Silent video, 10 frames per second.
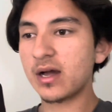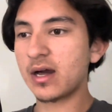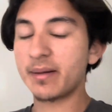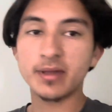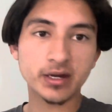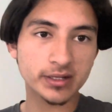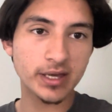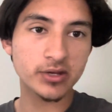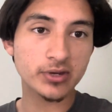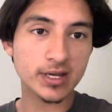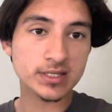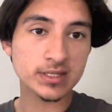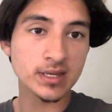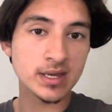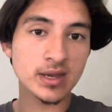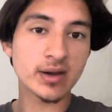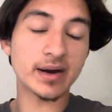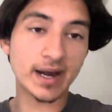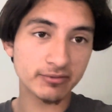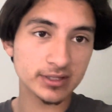I'm not gonna lie to you guys,
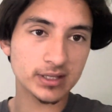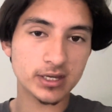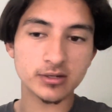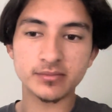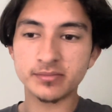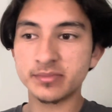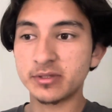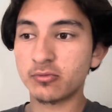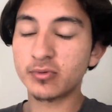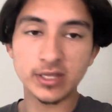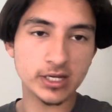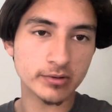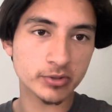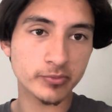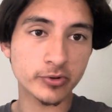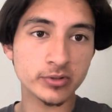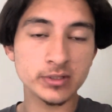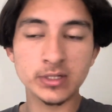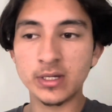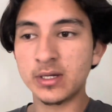I really like them. They're really comfortable.
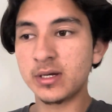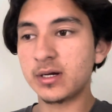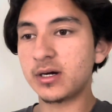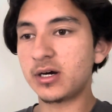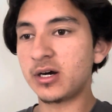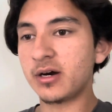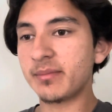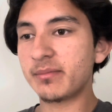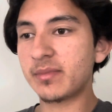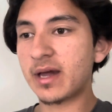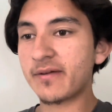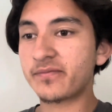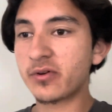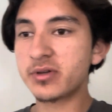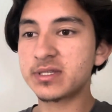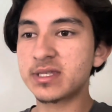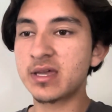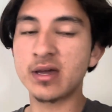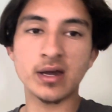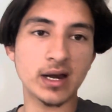Um, at first,
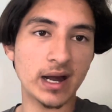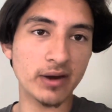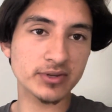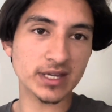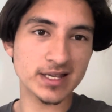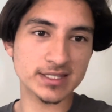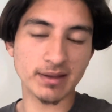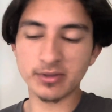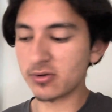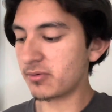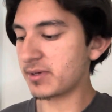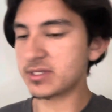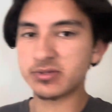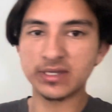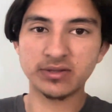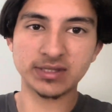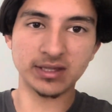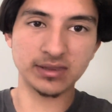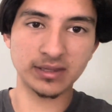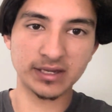I was kind of skeptical because you see how there's like
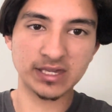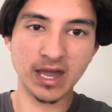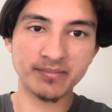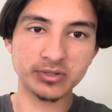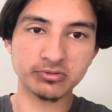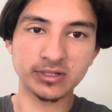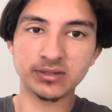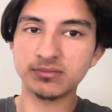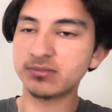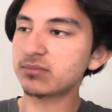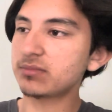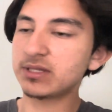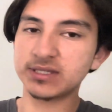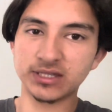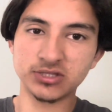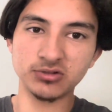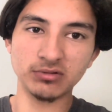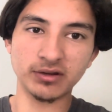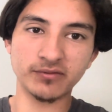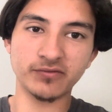a, a, gap between these like two like,